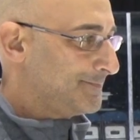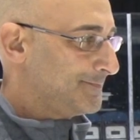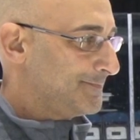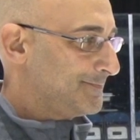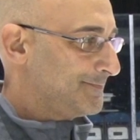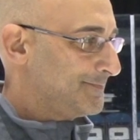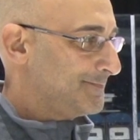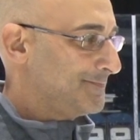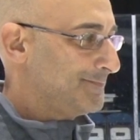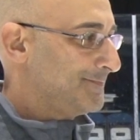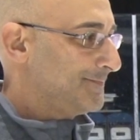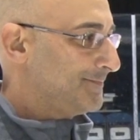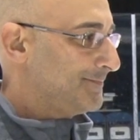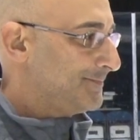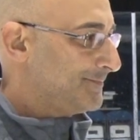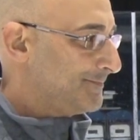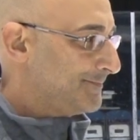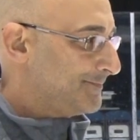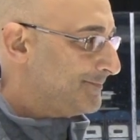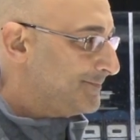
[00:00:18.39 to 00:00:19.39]

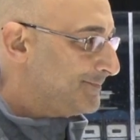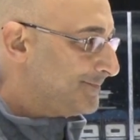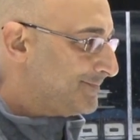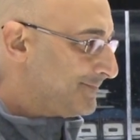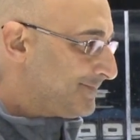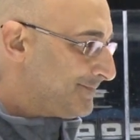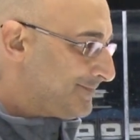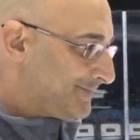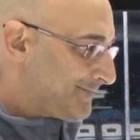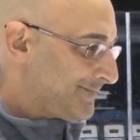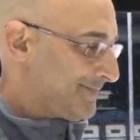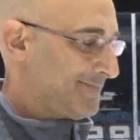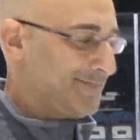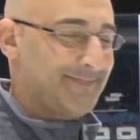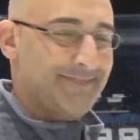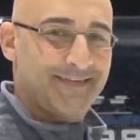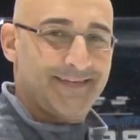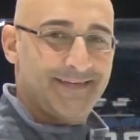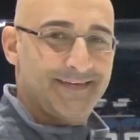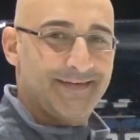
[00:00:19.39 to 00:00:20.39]

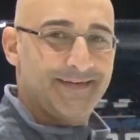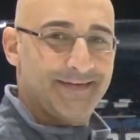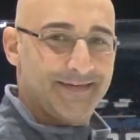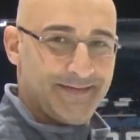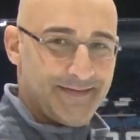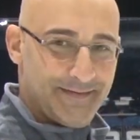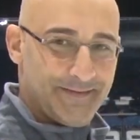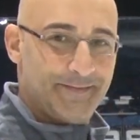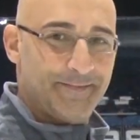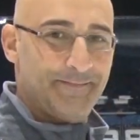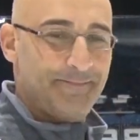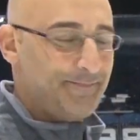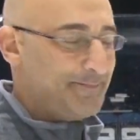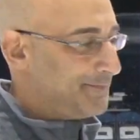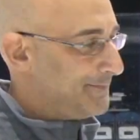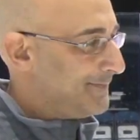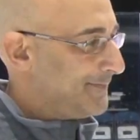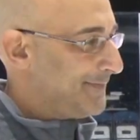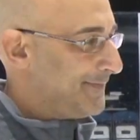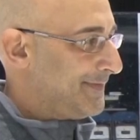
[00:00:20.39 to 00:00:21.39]

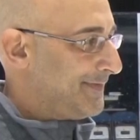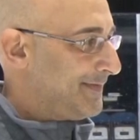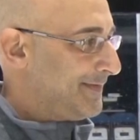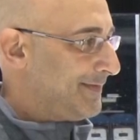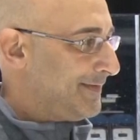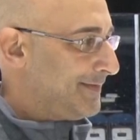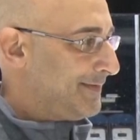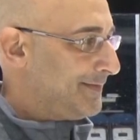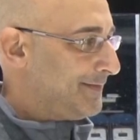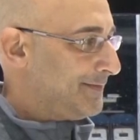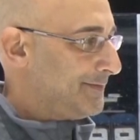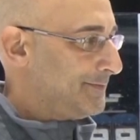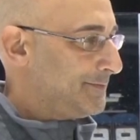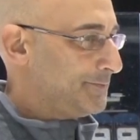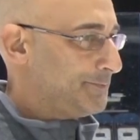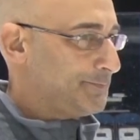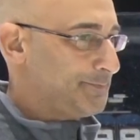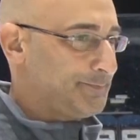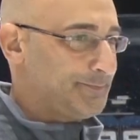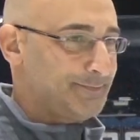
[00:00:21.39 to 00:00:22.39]

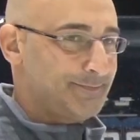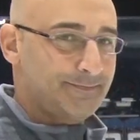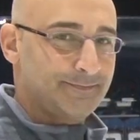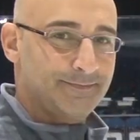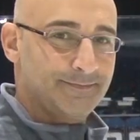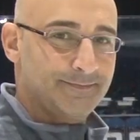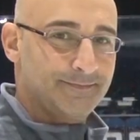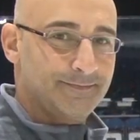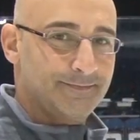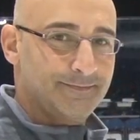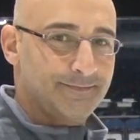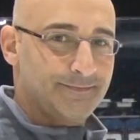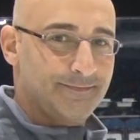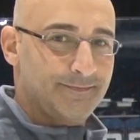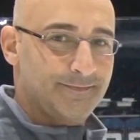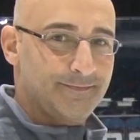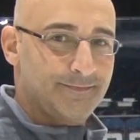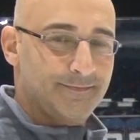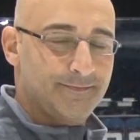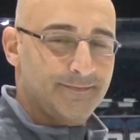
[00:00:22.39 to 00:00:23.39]

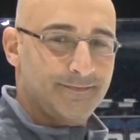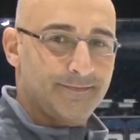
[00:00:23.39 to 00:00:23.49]
(silent)